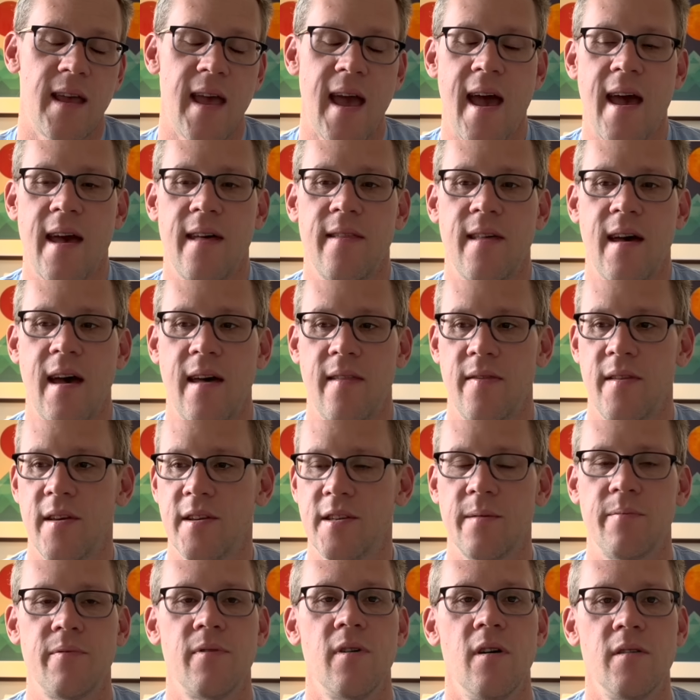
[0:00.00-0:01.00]
get that
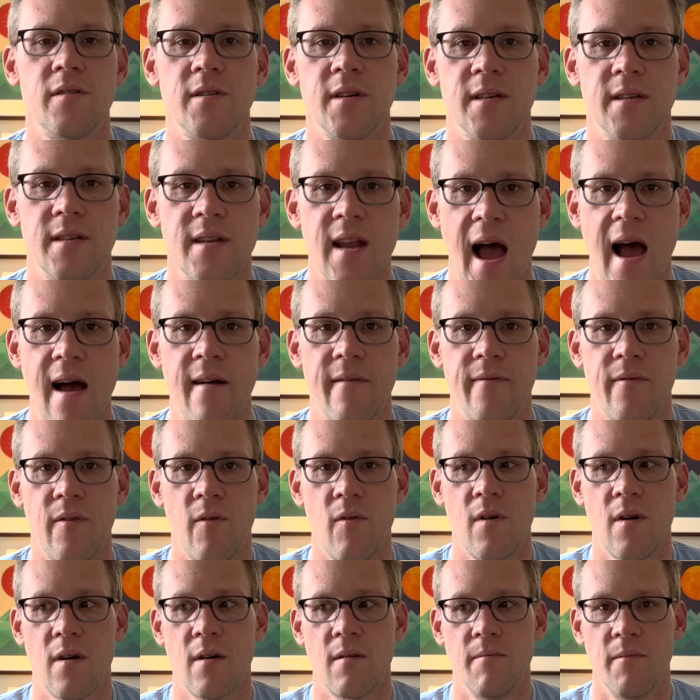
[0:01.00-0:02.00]
this approach is not
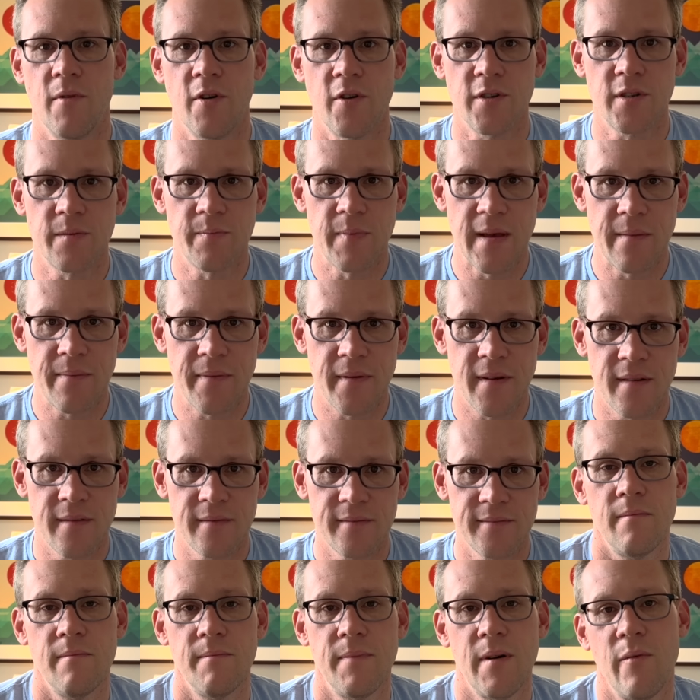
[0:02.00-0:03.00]
for most
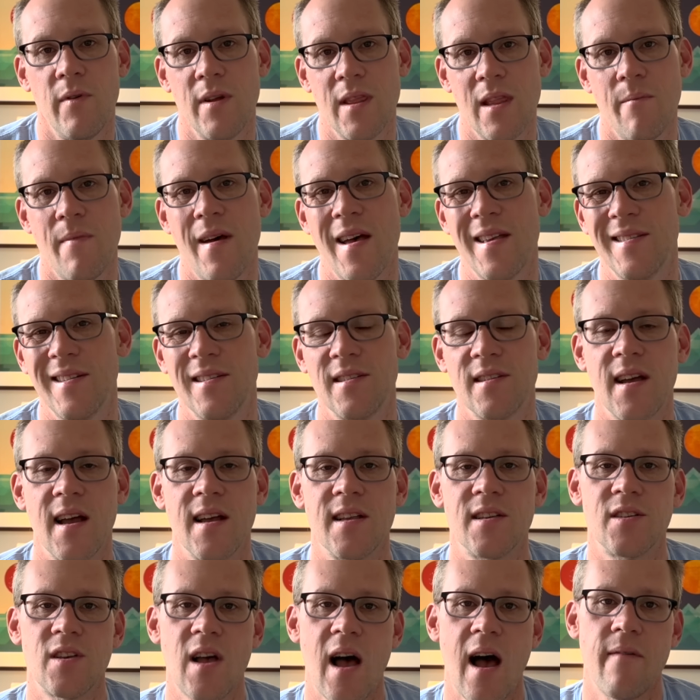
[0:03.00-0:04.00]
people, but when the message
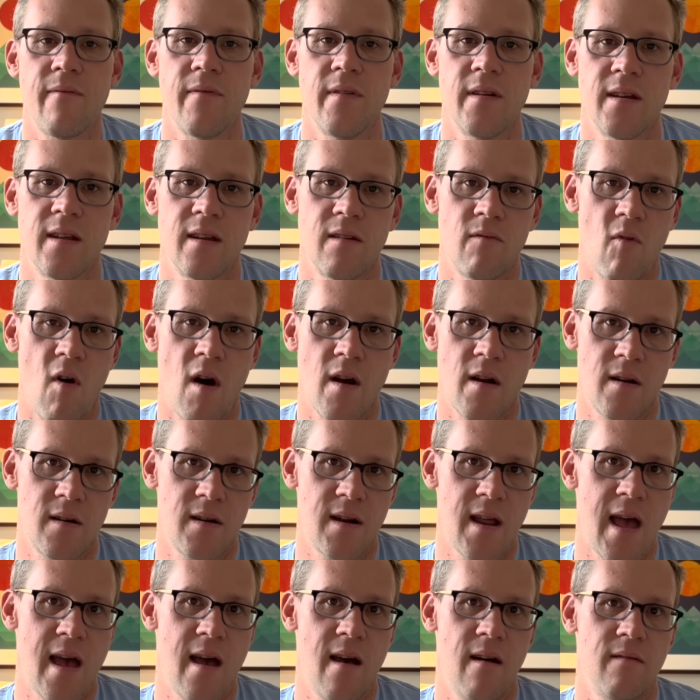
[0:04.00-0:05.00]
got softened and watered
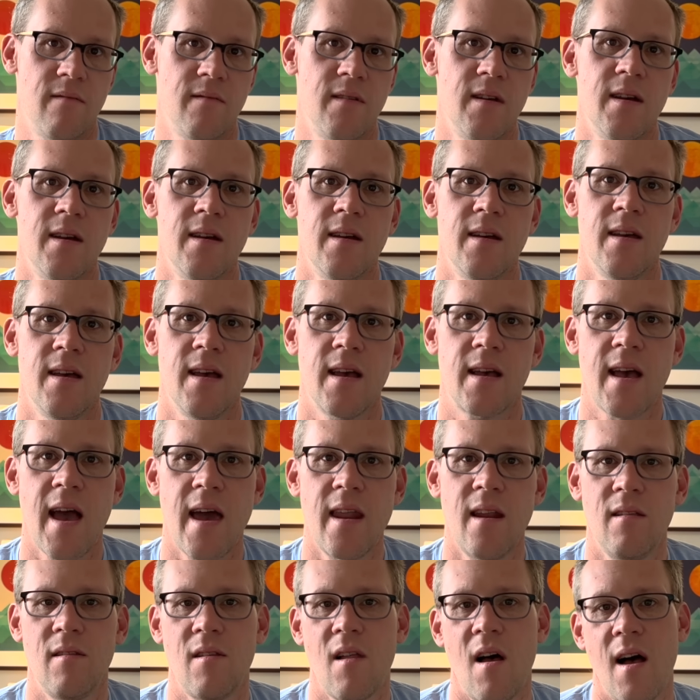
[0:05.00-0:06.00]
down, it
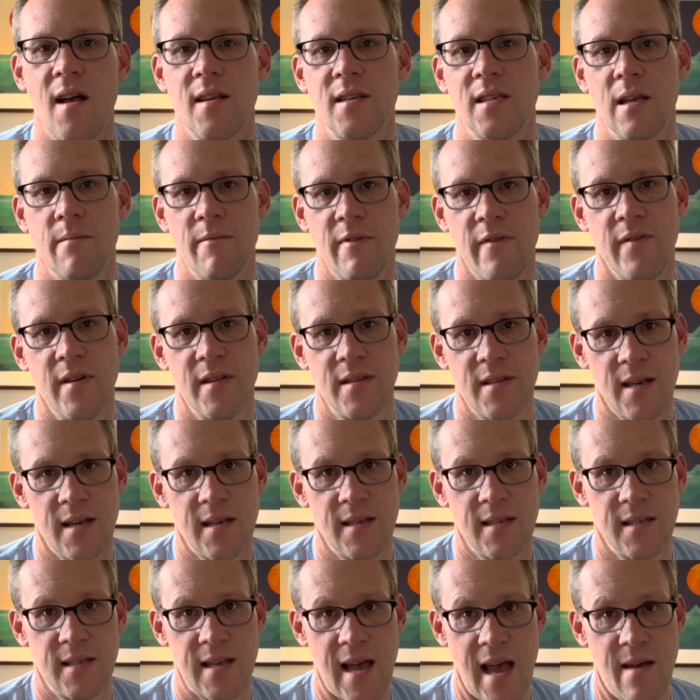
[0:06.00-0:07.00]
kind of lost some of its
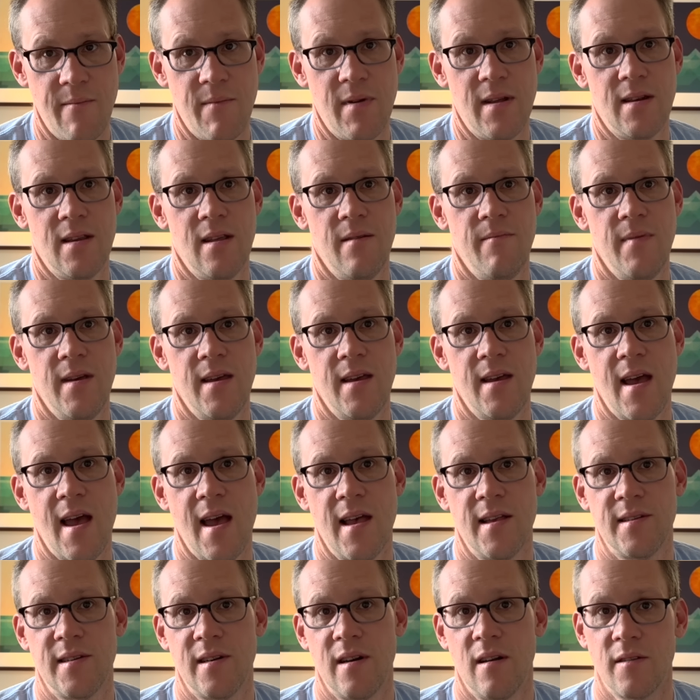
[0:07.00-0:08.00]
excitement to me
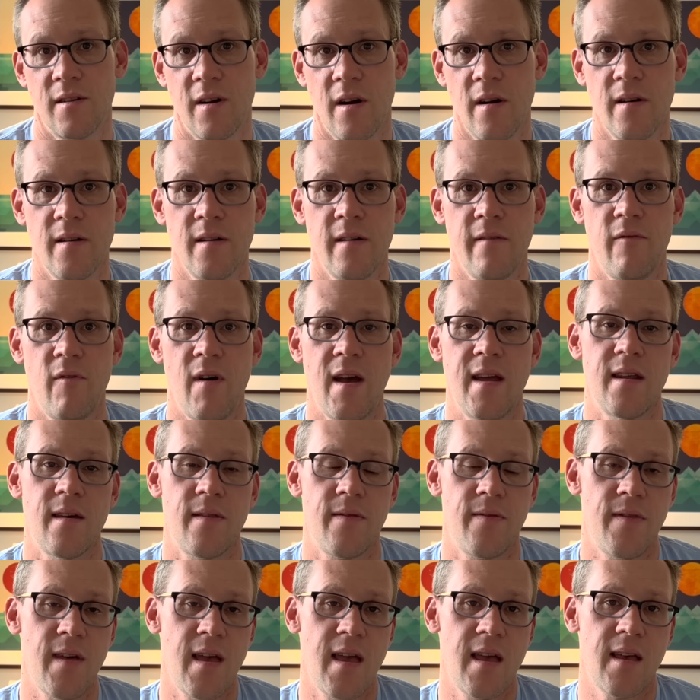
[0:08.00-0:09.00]
as an alternative way to
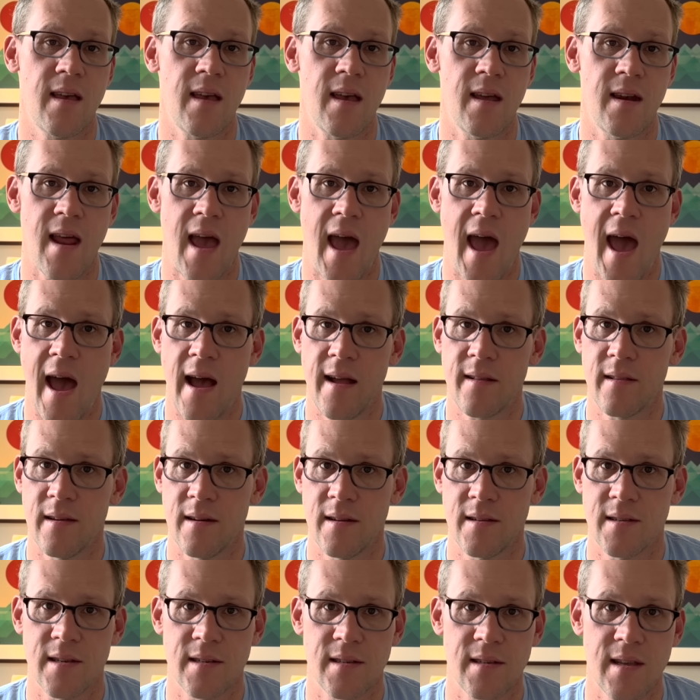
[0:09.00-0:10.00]
think and act in
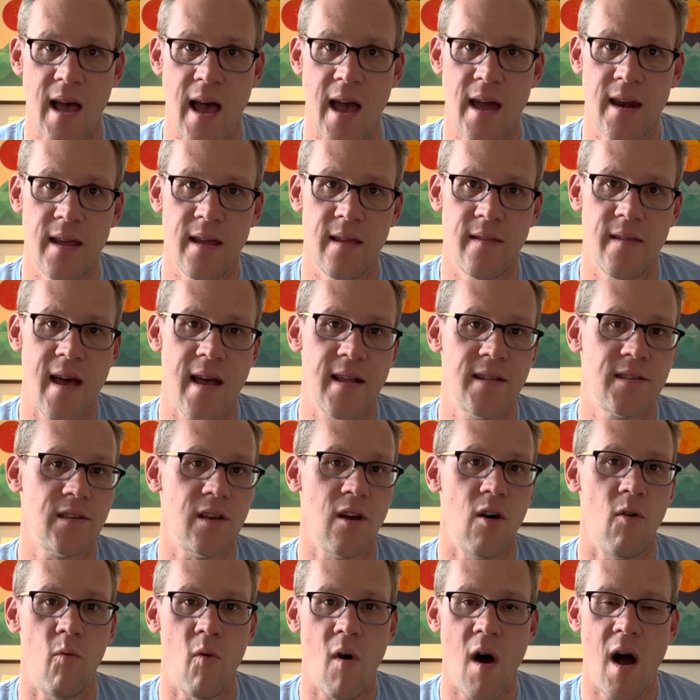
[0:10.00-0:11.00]
a society that's
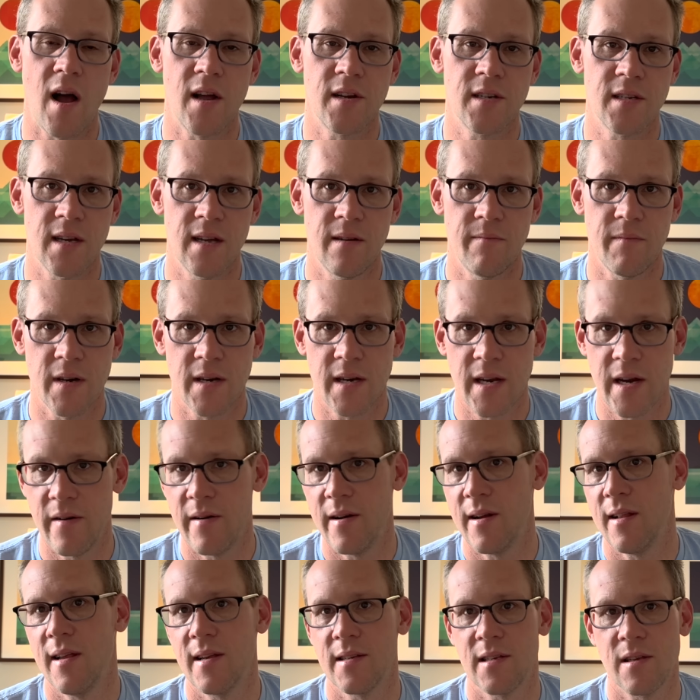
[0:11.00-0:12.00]
awash in
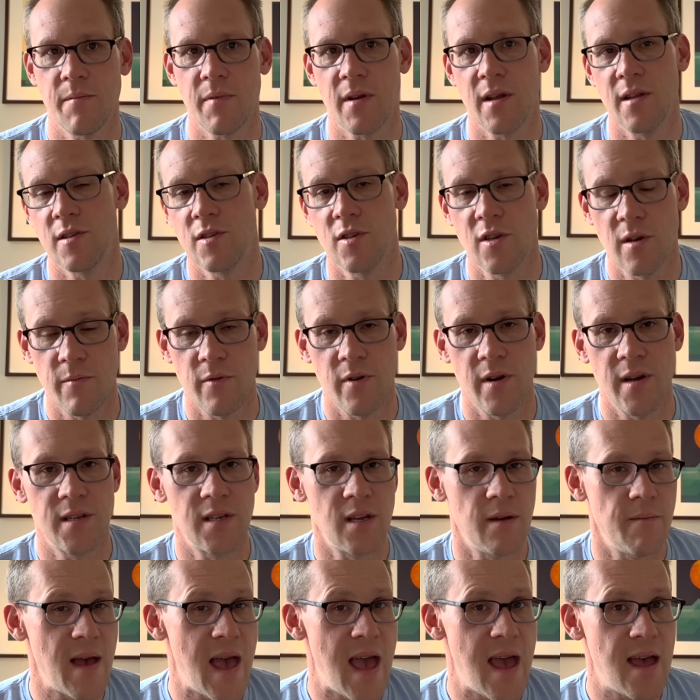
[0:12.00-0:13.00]
materialism,
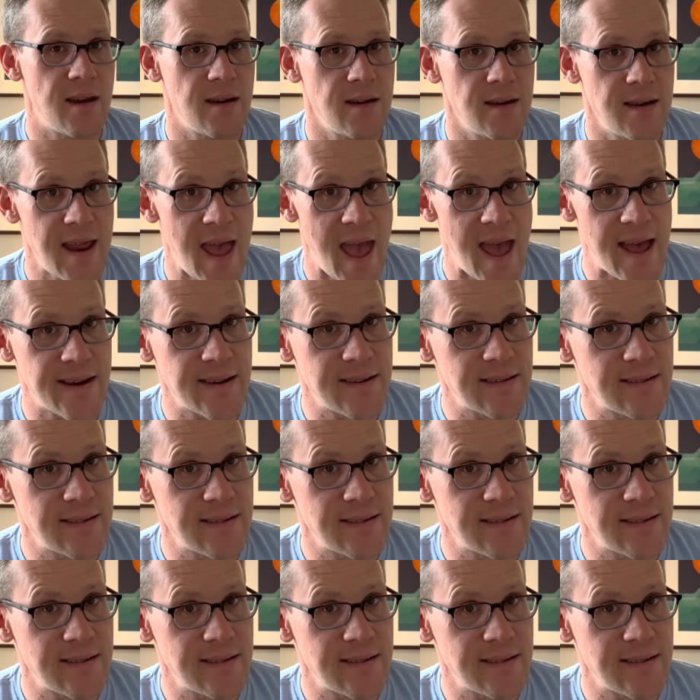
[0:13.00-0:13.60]
consumerism, and debt.